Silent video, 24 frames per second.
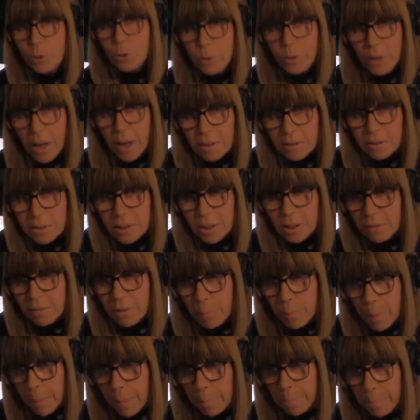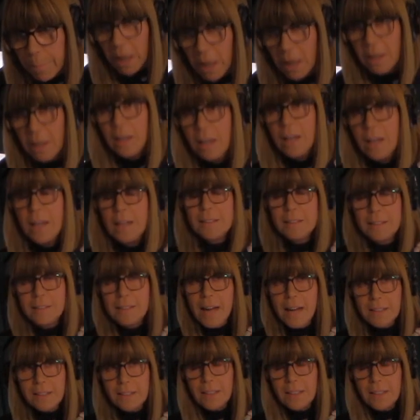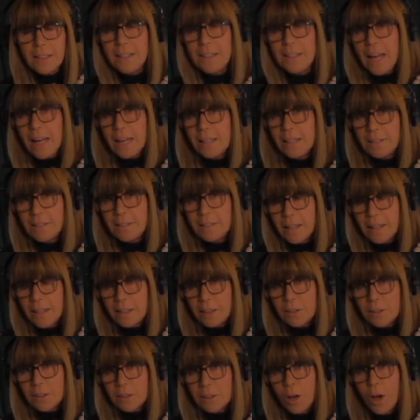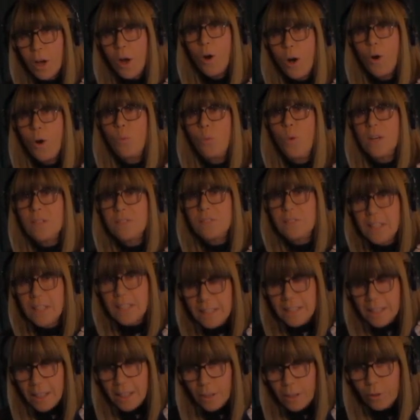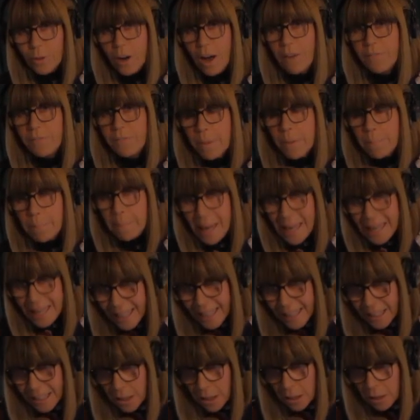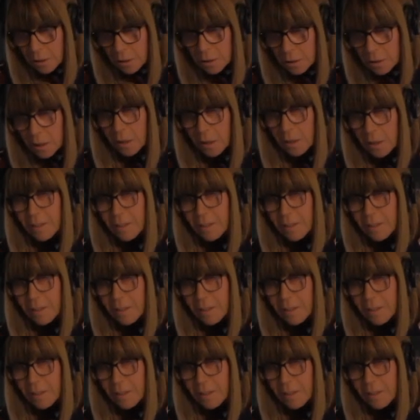too young to remember, 1986 was the year of the man.